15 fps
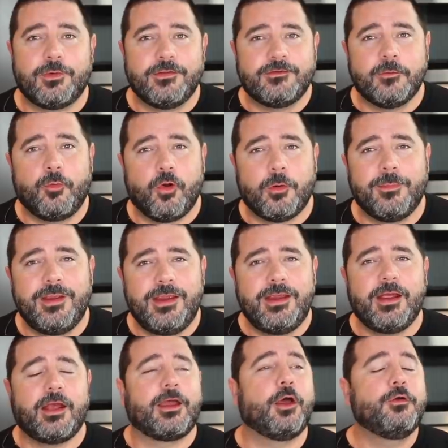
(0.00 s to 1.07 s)
want to support
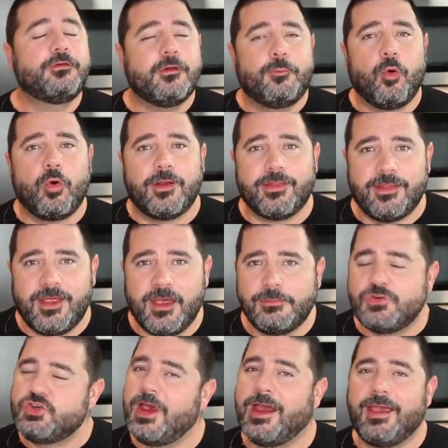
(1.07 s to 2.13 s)
me, go support
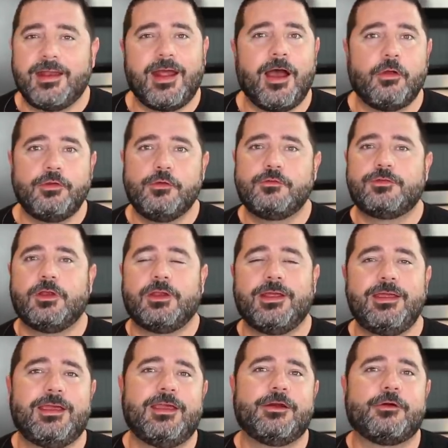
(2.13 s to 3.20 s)
them, check it out, use the
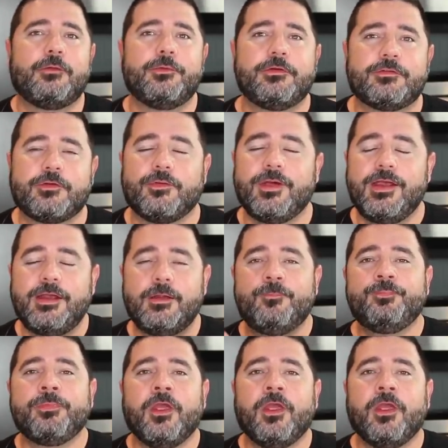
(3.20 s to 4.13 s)
link here on the screen